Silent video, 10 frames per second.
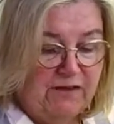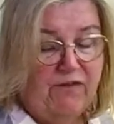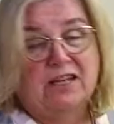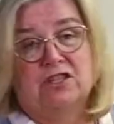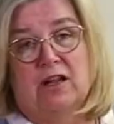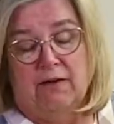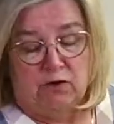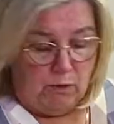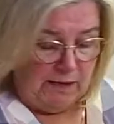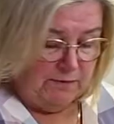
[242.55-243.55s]
In fact, you'll have
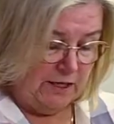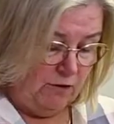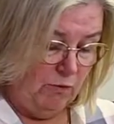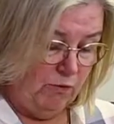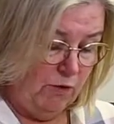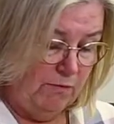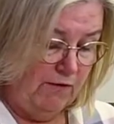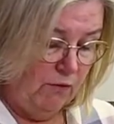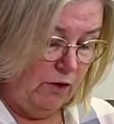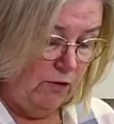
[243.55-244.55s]
to wipe down your board
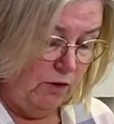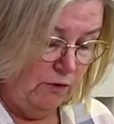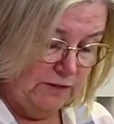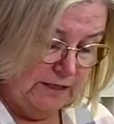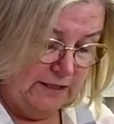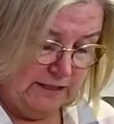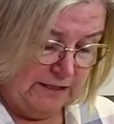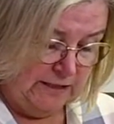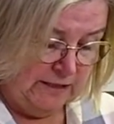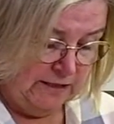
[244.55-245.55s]
before you use it
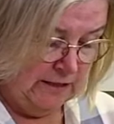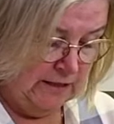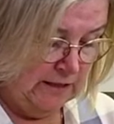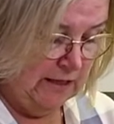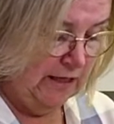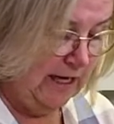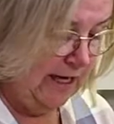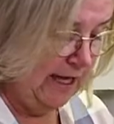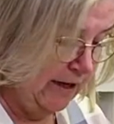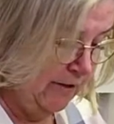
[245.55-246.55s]

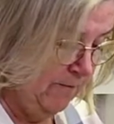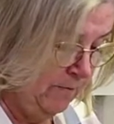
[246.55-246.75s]
again.